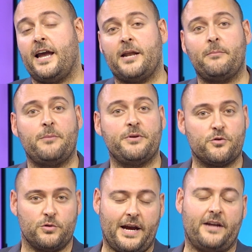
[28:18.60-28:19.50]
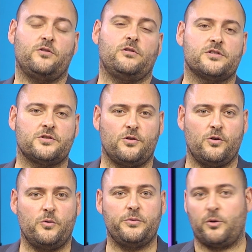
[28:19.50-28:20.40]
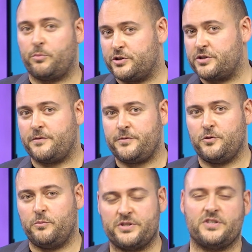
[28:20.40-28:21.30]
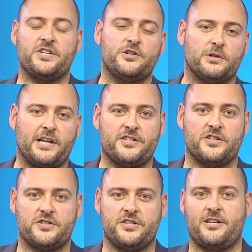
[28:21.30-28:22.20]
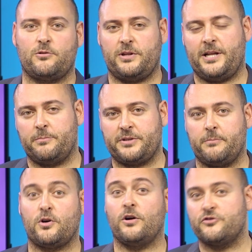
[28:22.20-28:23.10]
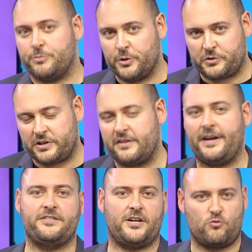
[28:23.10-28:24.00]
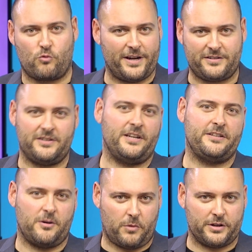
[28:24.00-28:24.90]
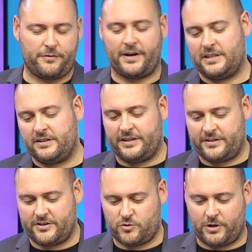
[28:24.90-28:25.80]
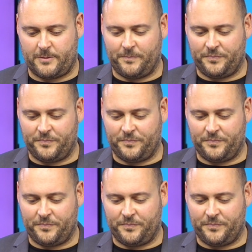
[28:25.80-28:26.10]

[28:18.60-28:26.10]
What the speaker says: And maybe through that also, purchase a few Business Central licenses that will help them contribute to the data and write the data, modify the data as well.